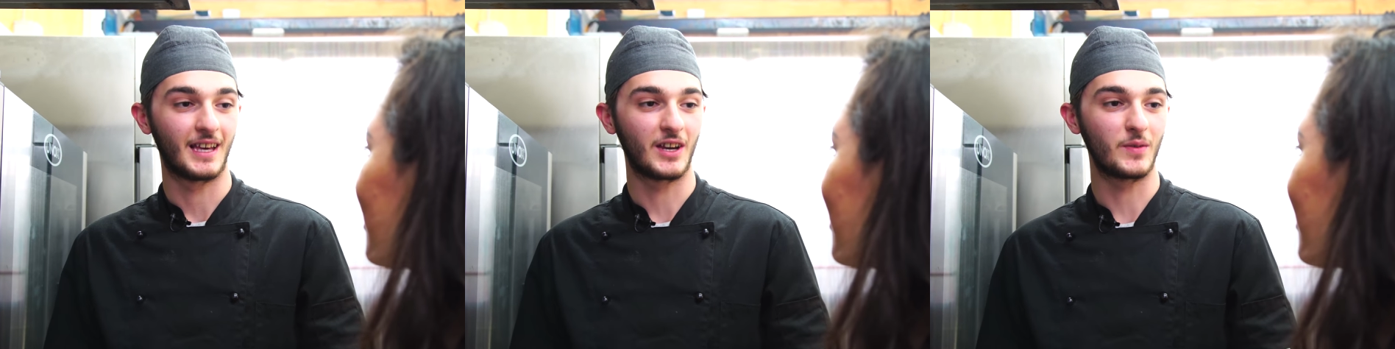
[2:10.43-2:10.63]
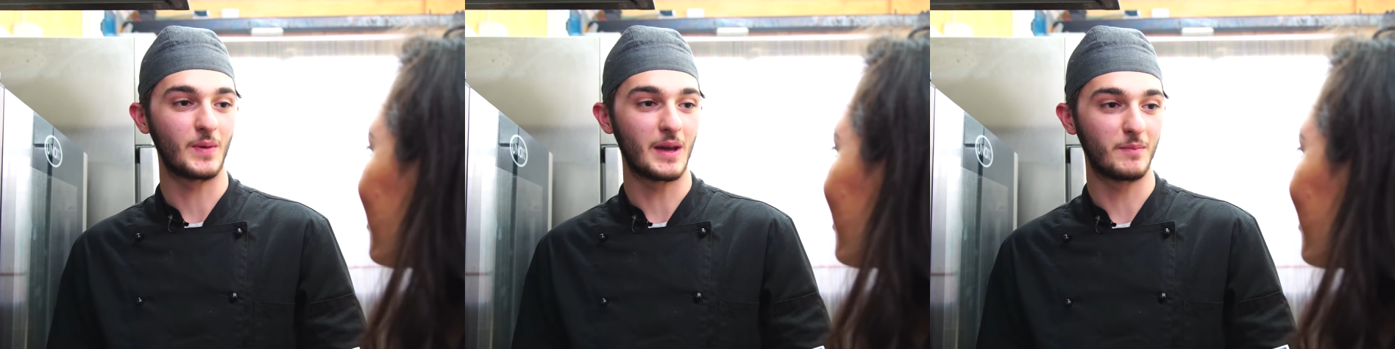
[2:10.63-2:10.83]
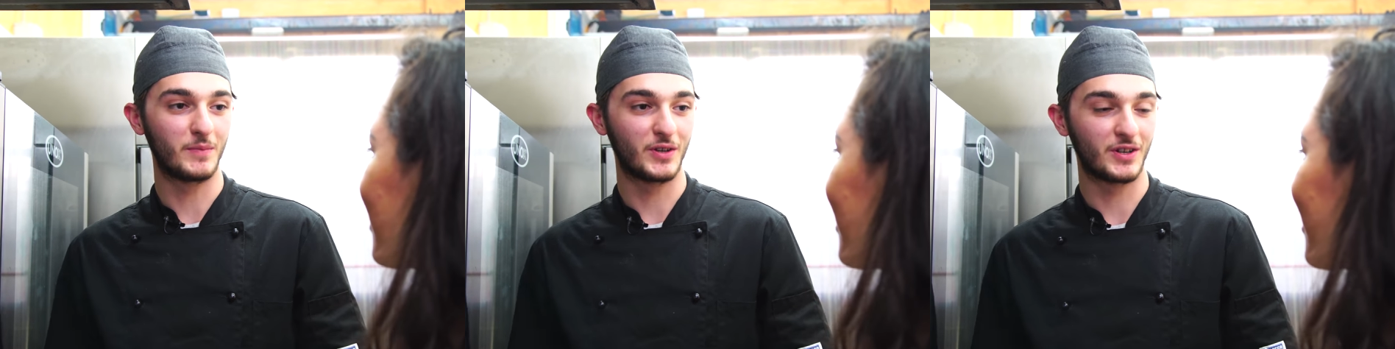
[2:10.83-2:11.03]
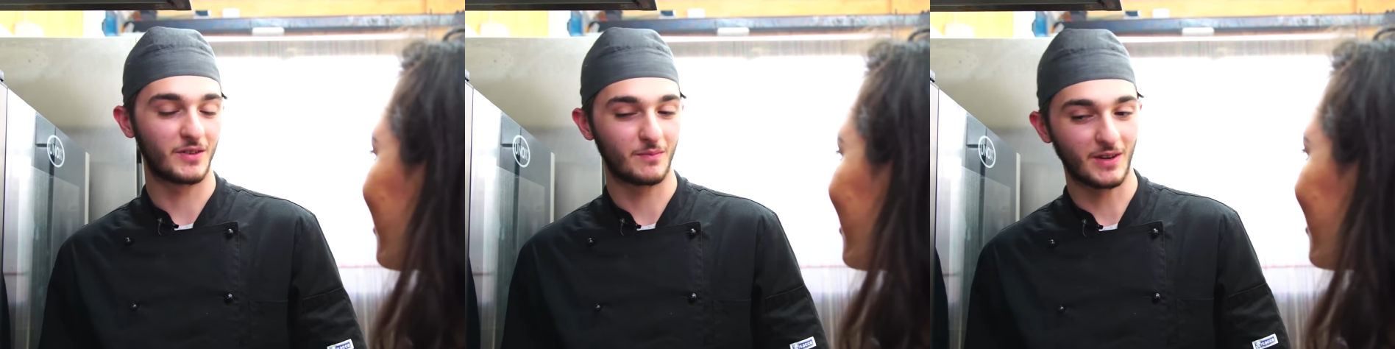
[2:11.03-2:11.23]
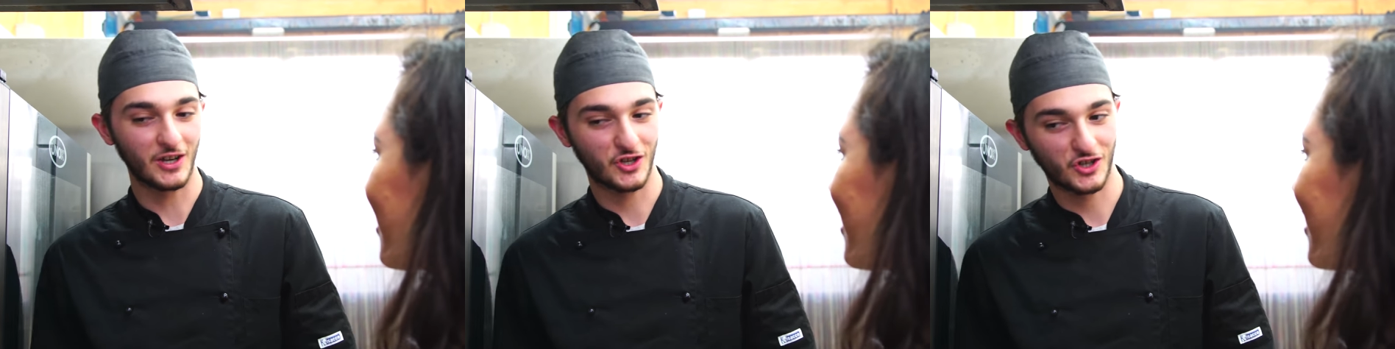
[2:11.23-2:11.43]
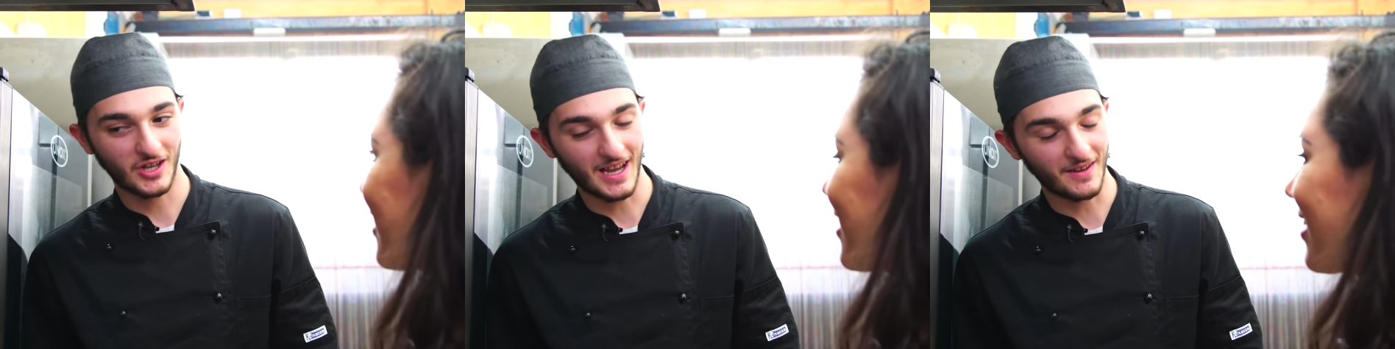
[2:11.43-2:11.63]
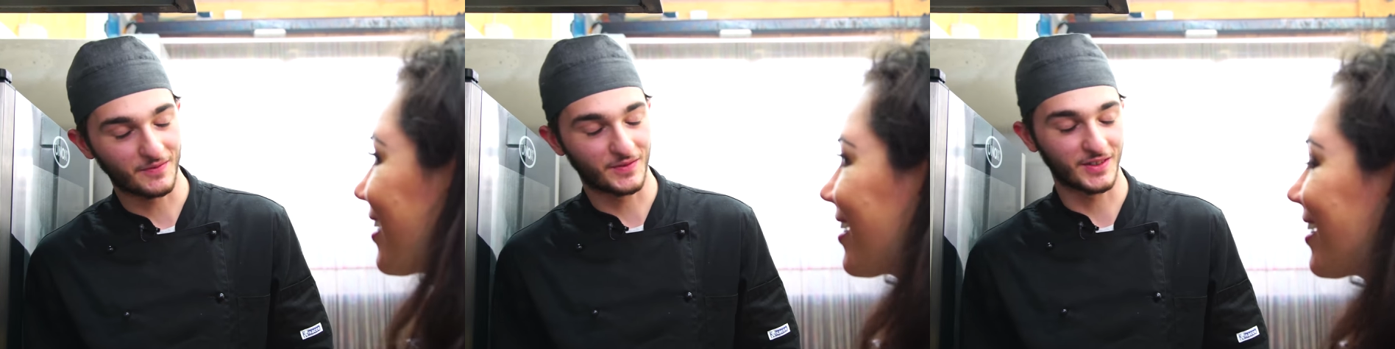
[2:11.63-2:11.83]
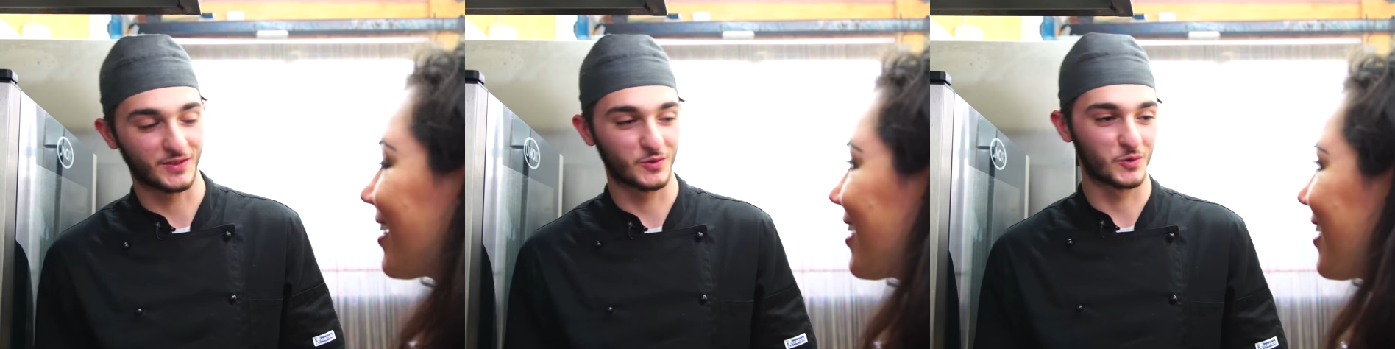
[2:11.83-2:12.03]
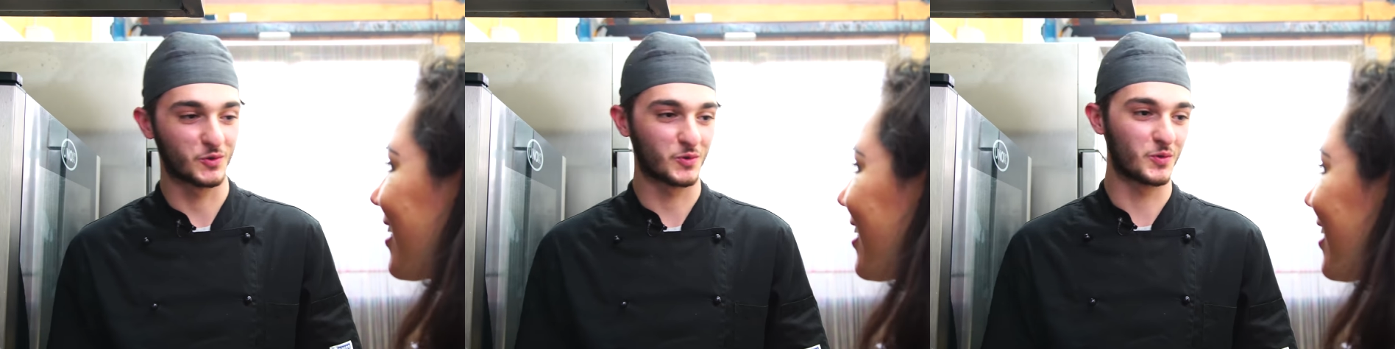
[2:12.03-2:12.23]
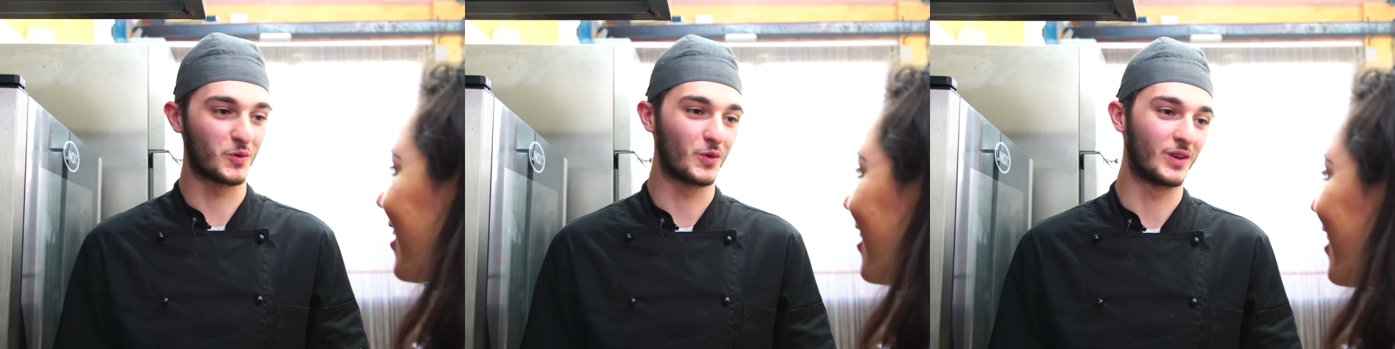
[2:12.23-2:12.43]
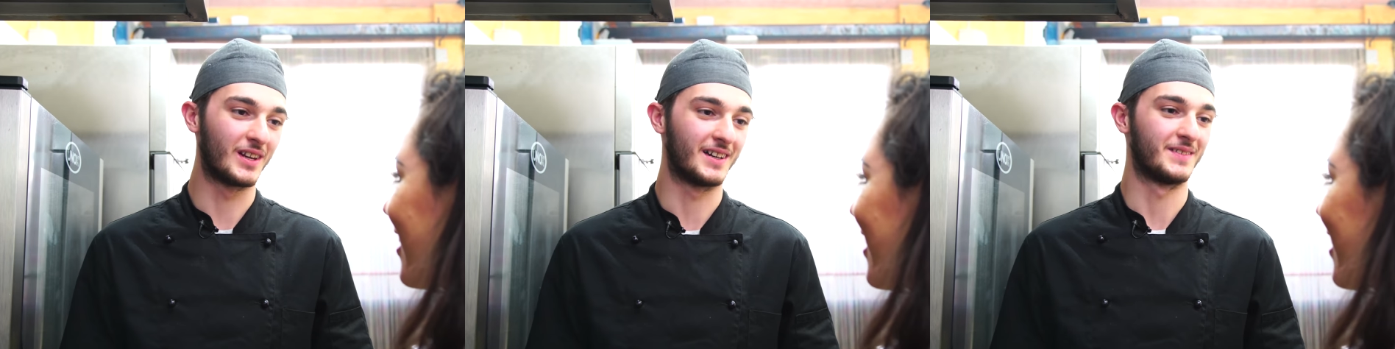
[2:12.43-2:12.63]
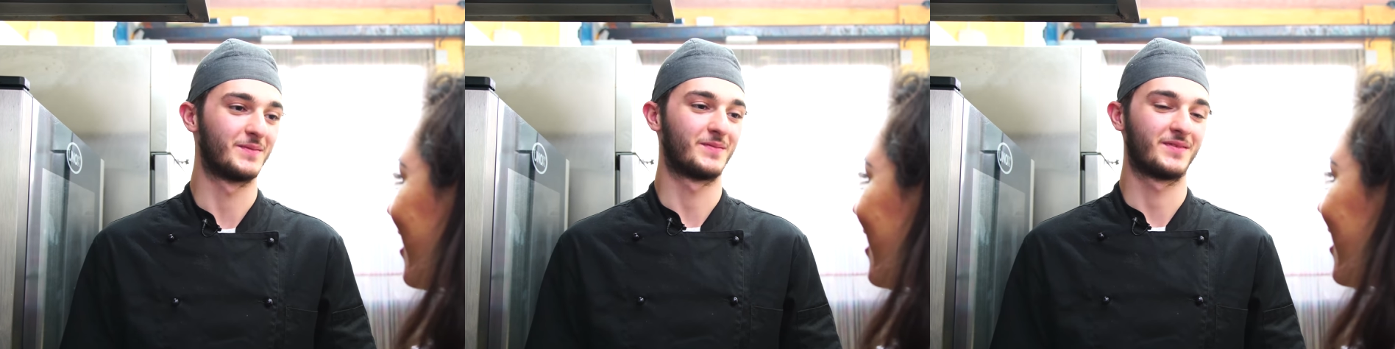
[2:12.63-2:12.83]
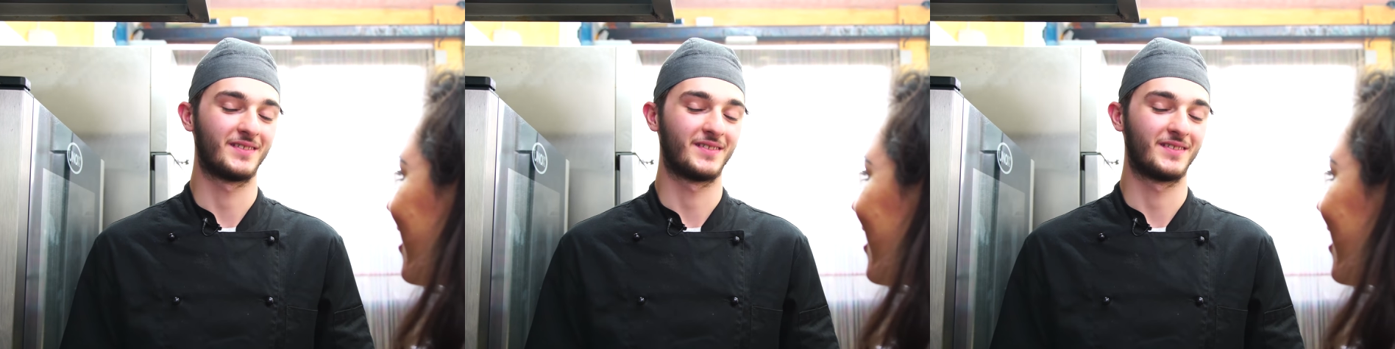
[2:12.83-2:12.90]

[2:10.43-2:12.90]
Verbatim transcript: I remember my chef to school,